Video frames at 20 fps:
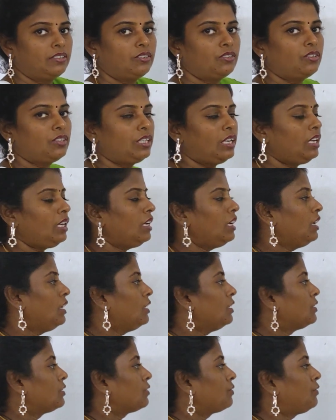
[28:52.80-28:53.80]
Okay,
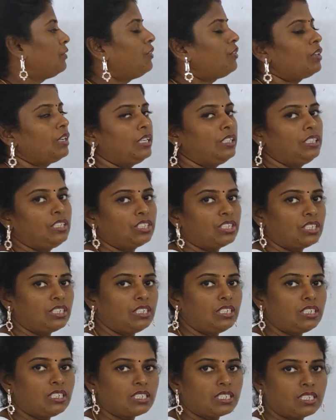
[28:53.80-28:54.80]
so 4 condition
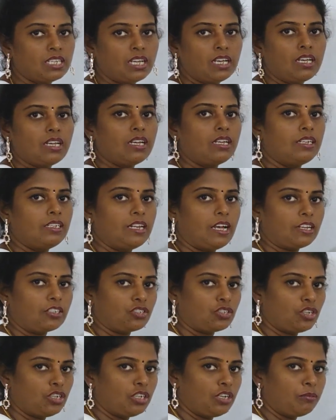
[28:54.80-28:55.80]
is
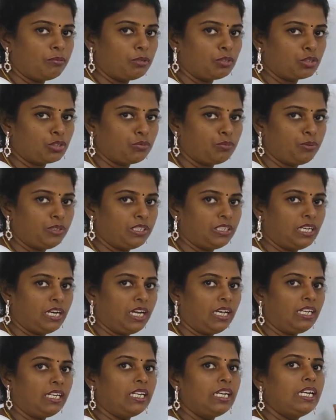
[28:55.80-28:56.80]
natural number should be
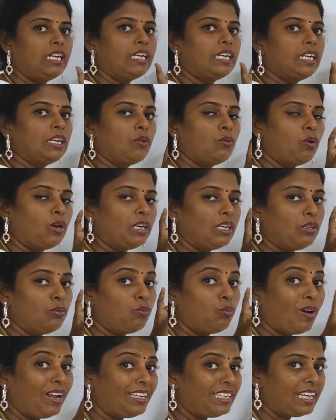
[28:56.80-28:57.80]
there, only
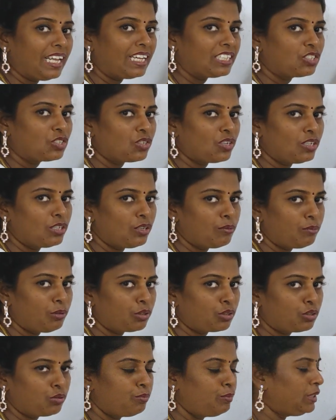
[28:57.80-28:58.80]
one natural number
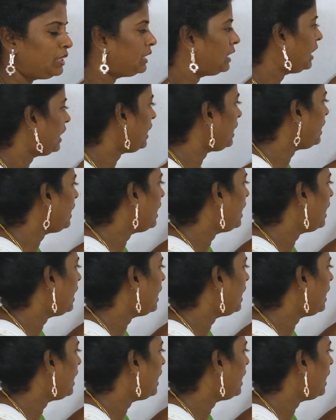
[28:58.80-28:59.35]
should be there,